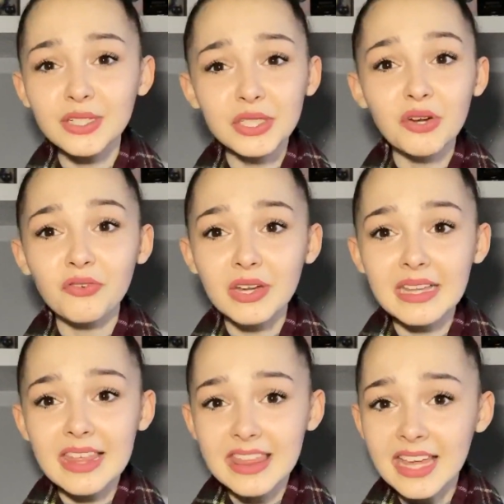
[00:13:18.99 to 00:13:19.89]
Do you
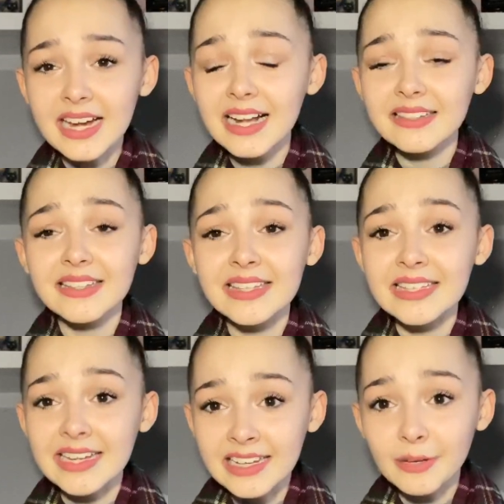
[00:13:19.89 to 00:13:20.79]
really think it's
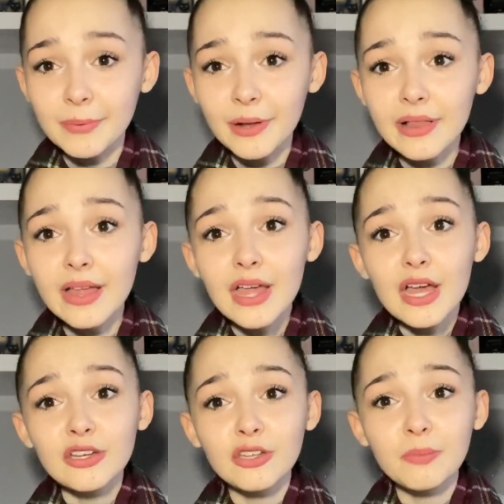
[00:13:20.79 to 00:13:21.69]
sustainable
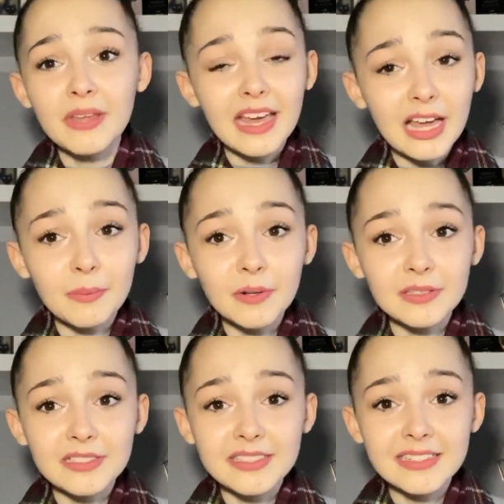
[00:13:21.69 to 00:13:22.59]
to be able
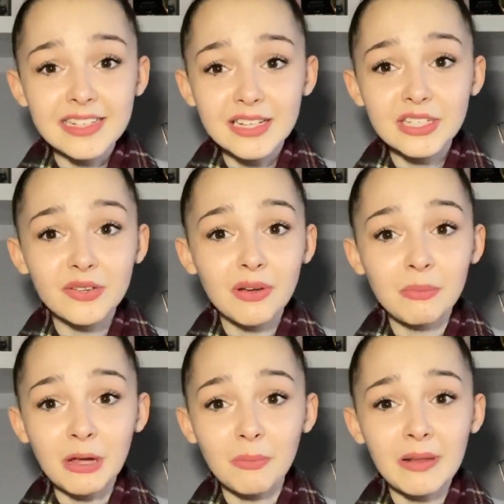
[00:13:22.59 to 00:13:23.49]
to stick to a
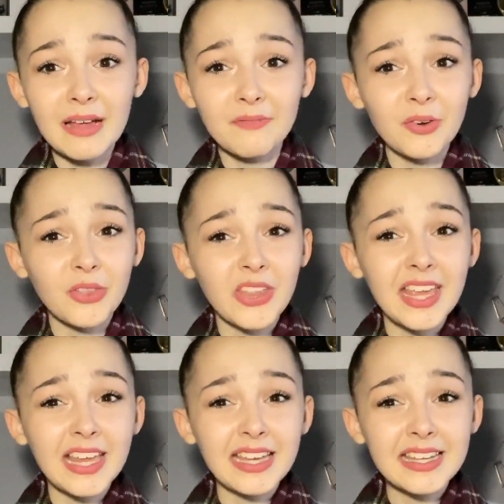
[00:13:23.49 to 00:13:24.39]
meal plan for
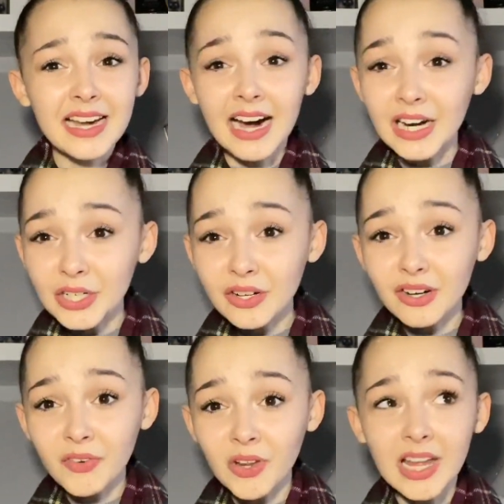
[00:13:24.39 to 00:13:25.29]
the entire
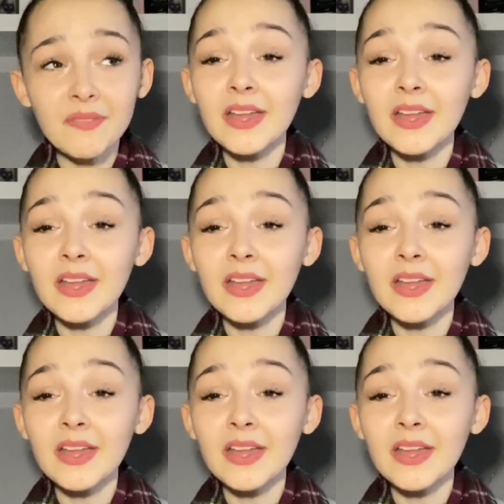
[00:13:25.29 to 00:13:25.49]
of your life?